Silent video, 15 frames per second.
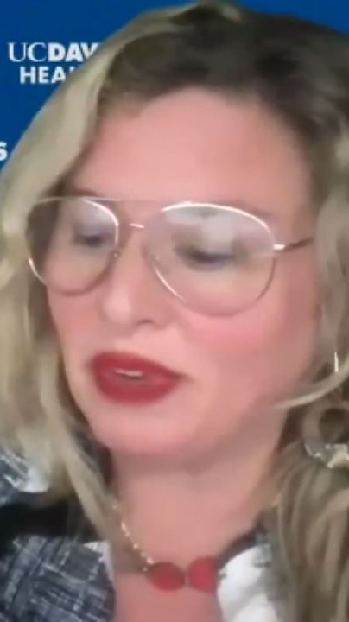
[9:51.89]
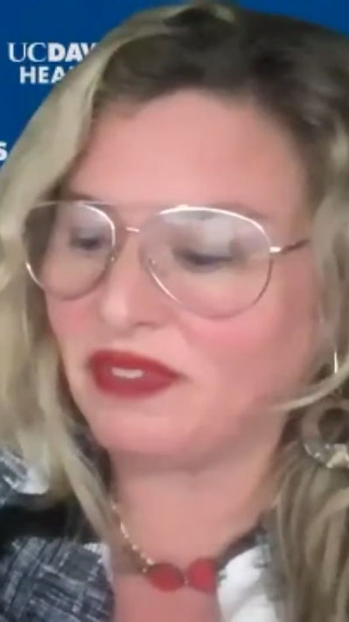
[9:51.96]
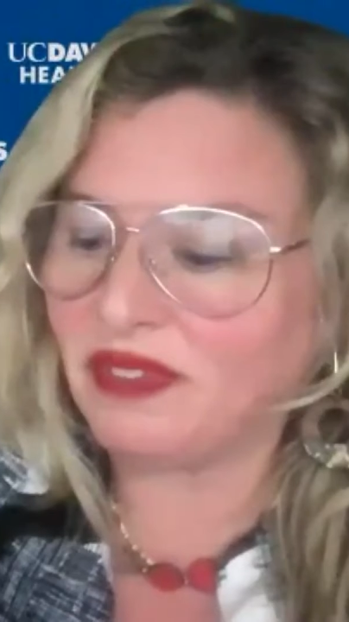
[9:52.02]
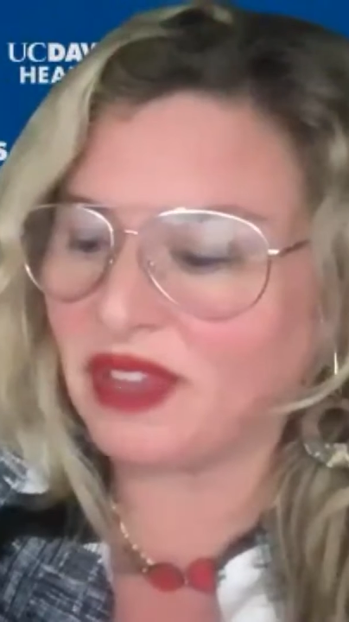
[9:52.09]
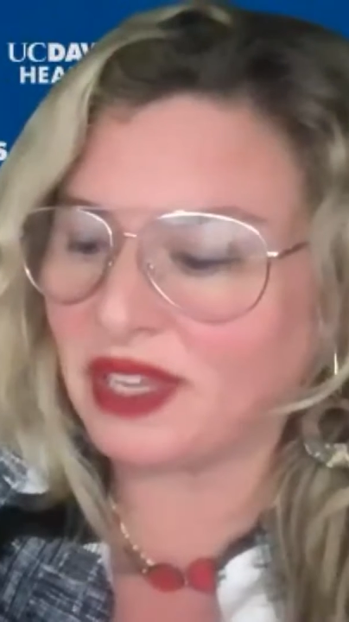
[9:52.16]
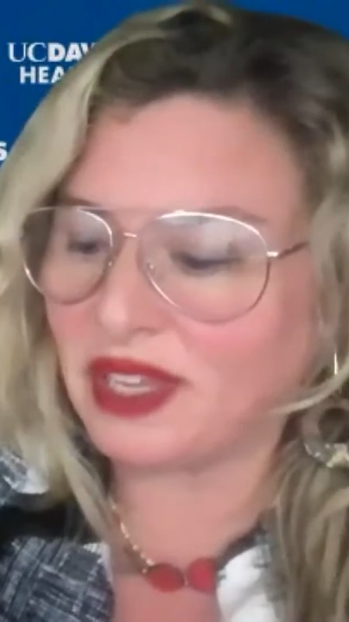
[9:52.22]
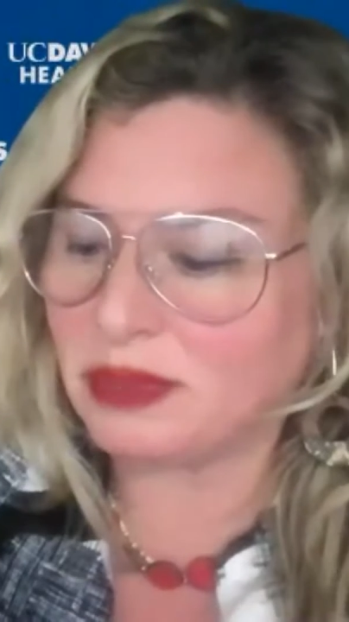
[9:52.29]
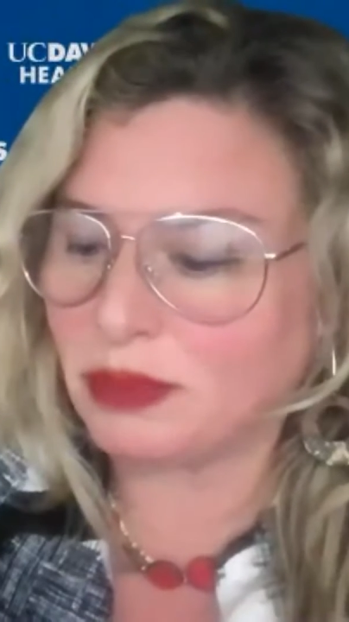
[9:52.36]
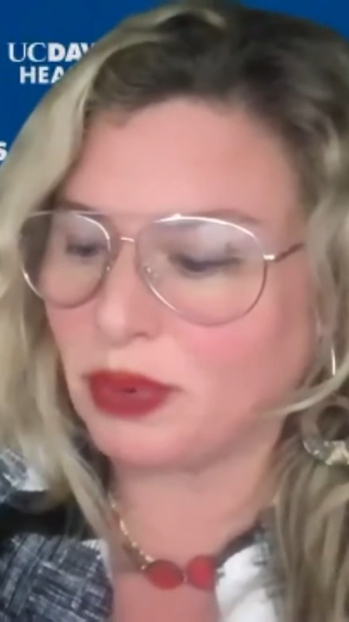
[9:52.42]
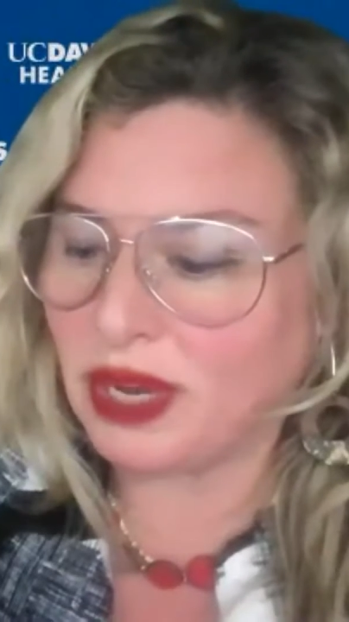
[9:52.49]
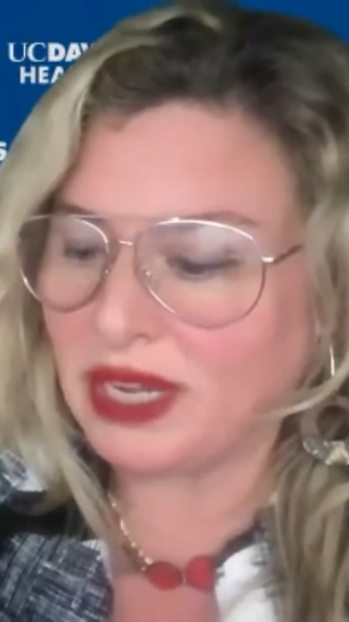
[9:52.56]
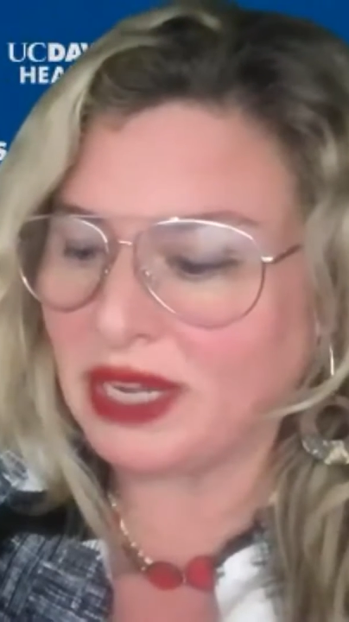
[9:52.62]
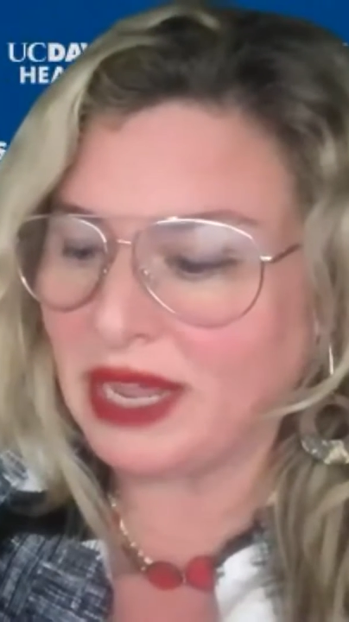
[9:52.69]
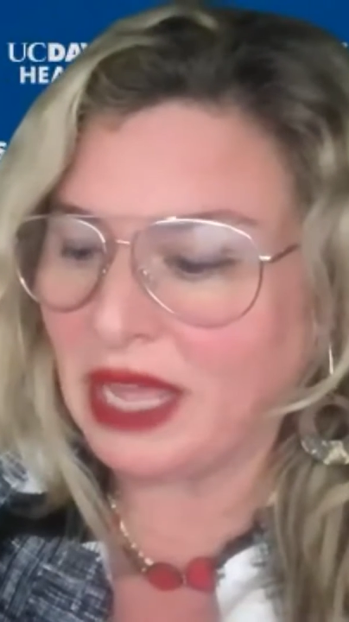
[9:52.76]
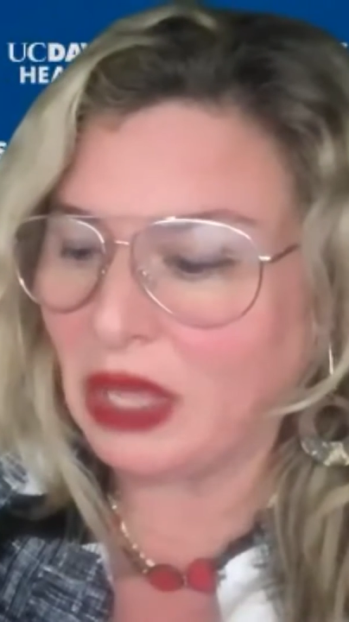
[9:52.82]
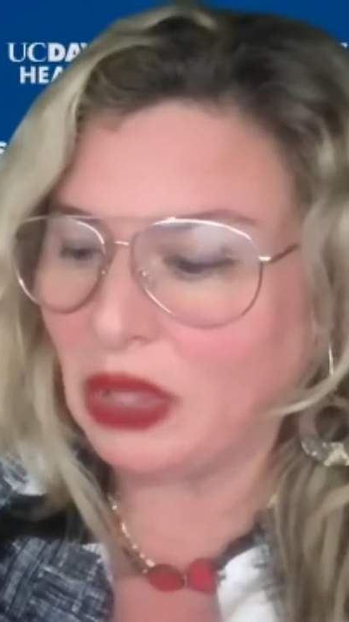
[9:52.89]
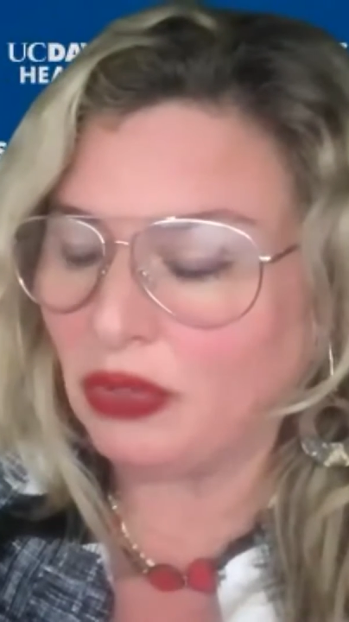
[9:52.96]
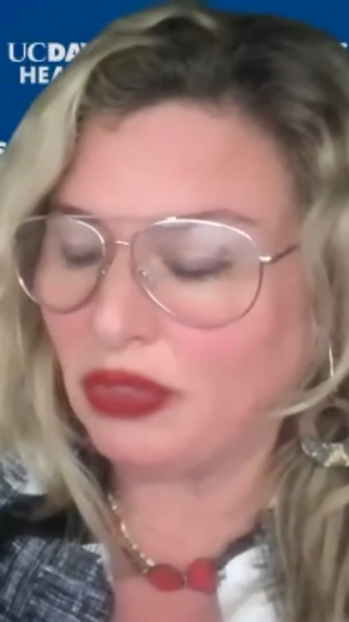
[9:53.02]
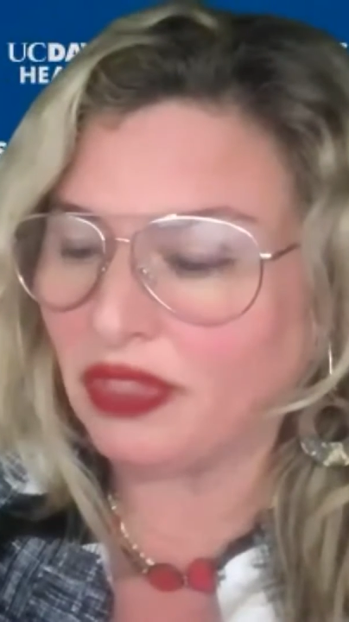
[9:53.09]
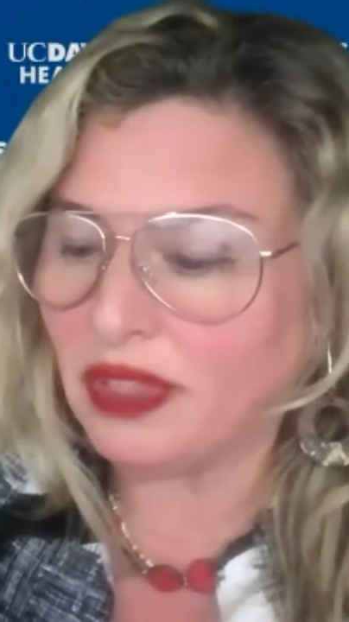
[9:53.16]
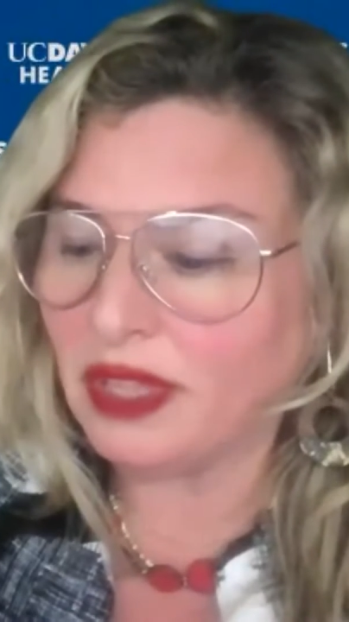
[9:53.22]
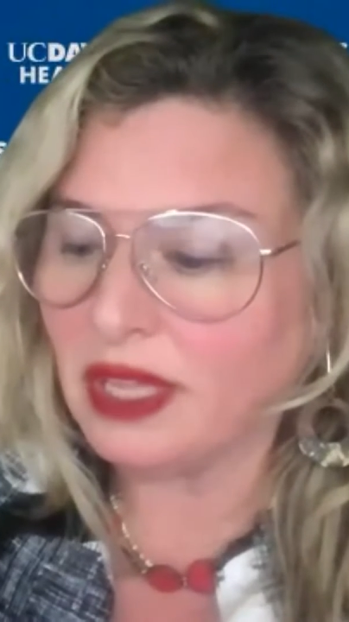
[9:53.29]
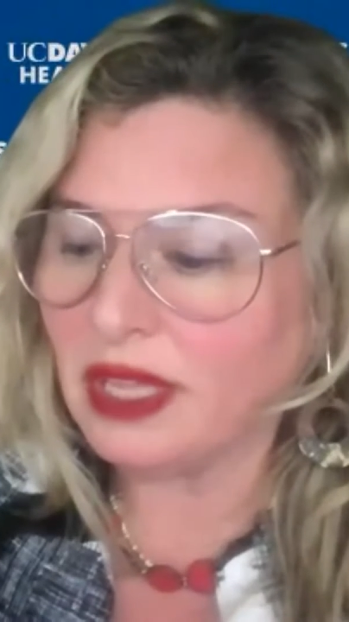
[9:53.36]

it affects brain health